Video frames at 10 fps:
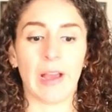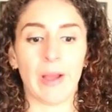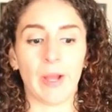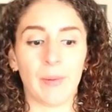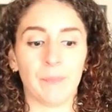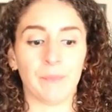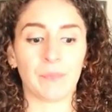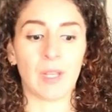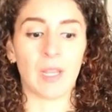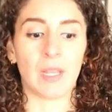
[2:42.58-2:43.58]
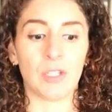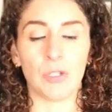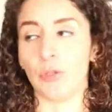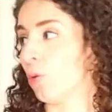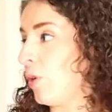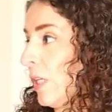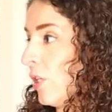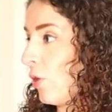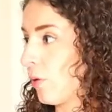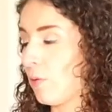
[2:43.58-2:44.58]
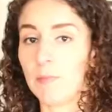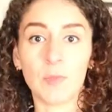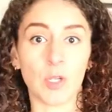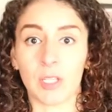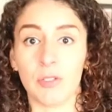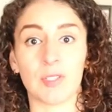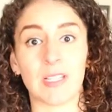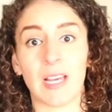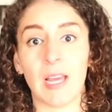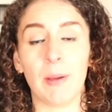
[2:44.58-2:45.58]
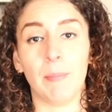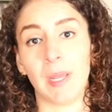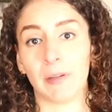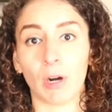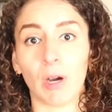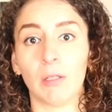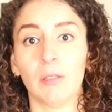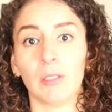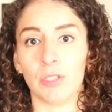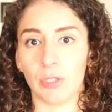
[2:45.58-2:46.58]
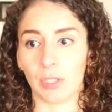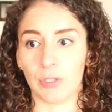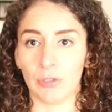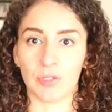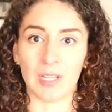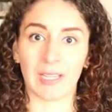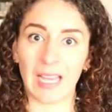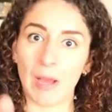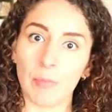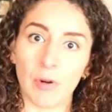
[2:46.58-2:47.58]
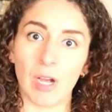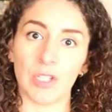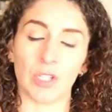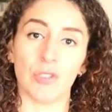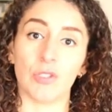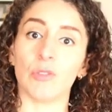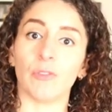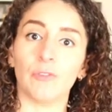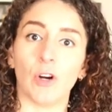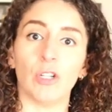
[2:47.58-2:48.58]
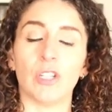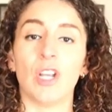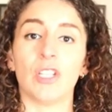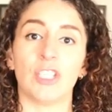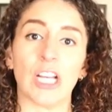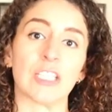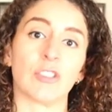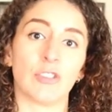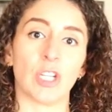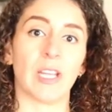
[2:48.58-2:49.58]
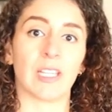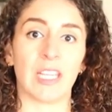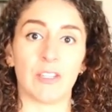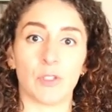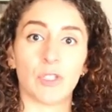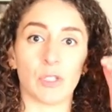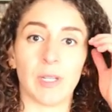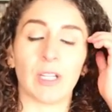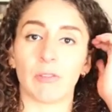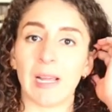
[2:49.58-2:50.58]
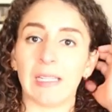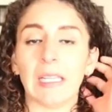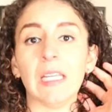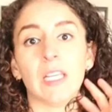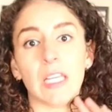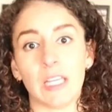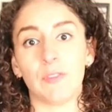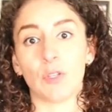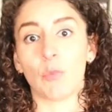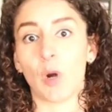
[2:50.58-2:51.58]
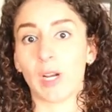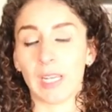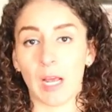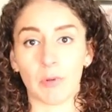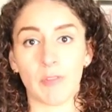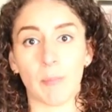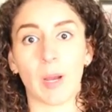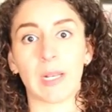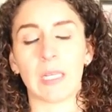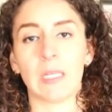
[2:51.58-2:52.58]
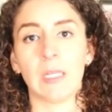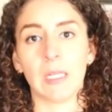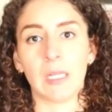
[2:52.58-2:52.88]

Um, you, can, you, you can use a, a mirror, you can use a camera, you can use your phone just to check if you're doing it correctly. If you're working out with a buddy,